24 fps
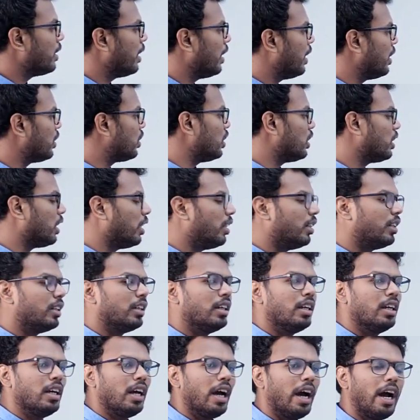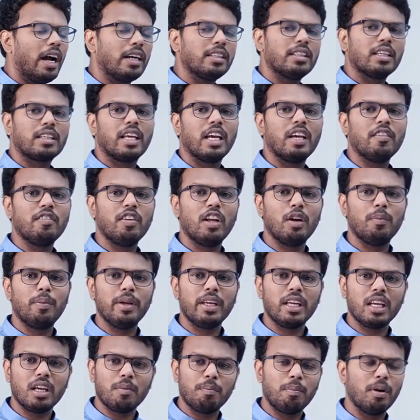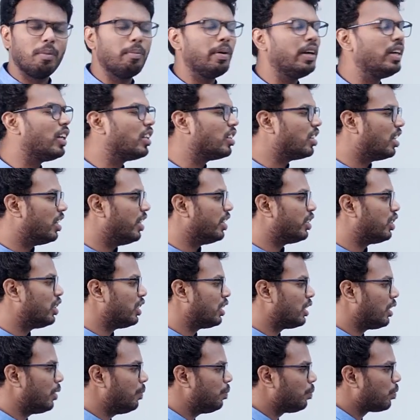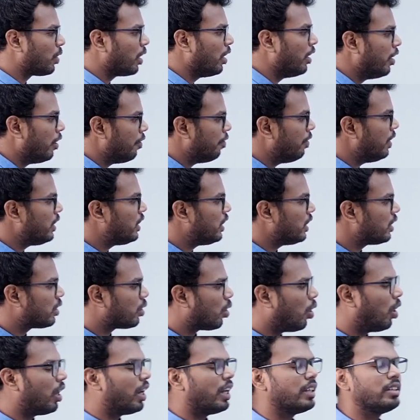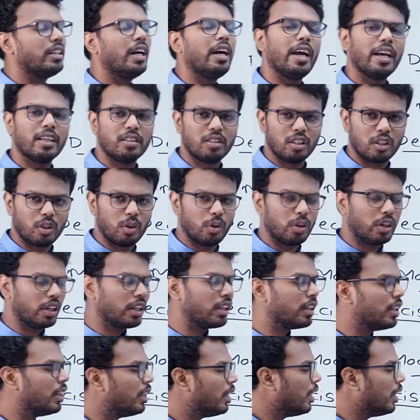the decision and the king will be implementing the decision, which is called as the executing.